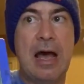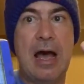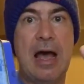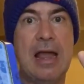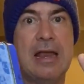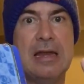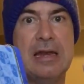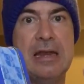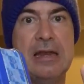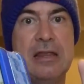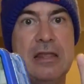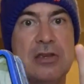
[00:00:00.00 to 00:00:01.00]
I
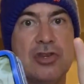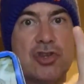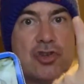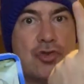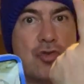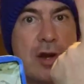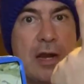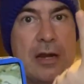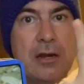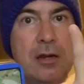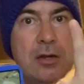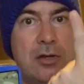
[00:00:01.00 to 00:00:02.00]
need this
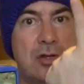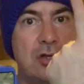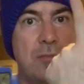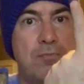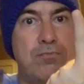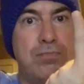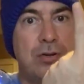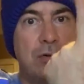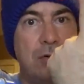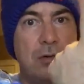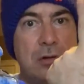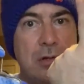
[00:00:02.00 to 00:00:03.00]
string to
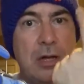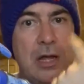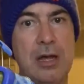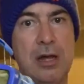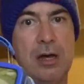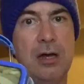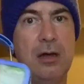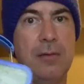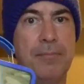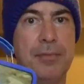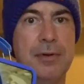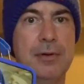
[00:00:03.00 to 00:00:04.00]
pull up